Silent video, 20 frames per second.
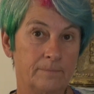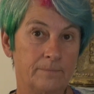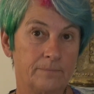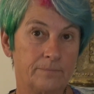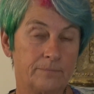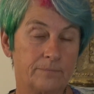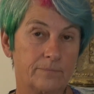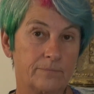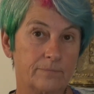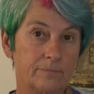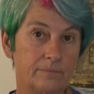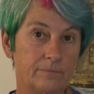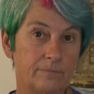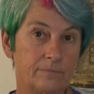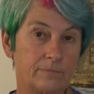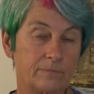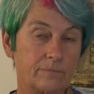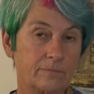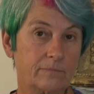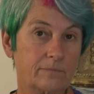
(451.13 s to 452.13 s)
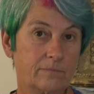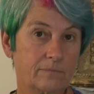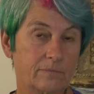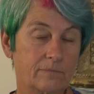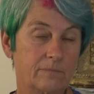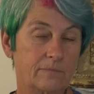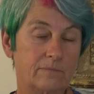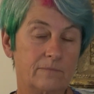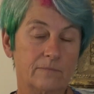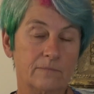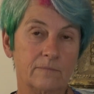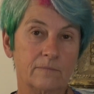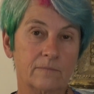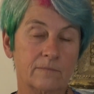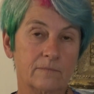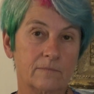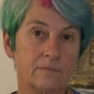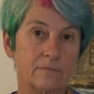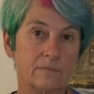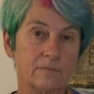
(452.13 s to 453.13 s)
So you're suggesting that perhaps the
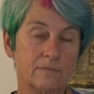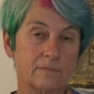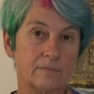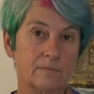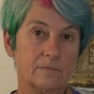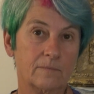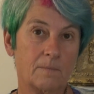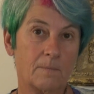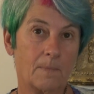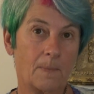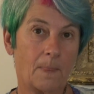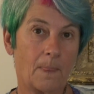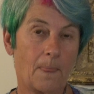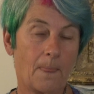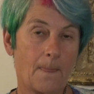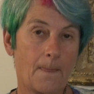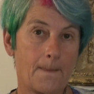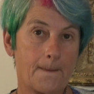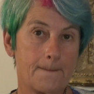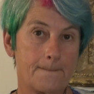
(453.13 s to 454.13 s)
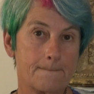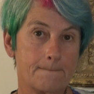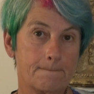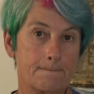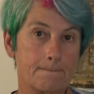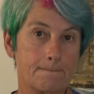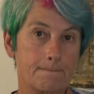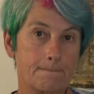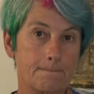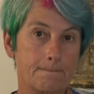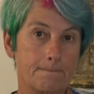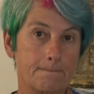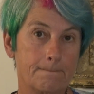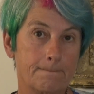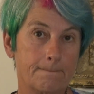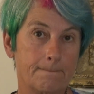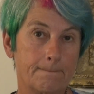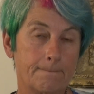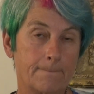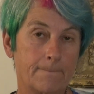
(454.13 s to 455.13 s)
tremes are affecting us in a very
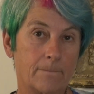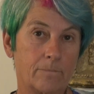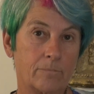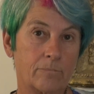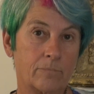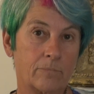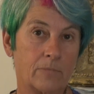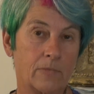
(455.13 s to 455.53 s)
negative way.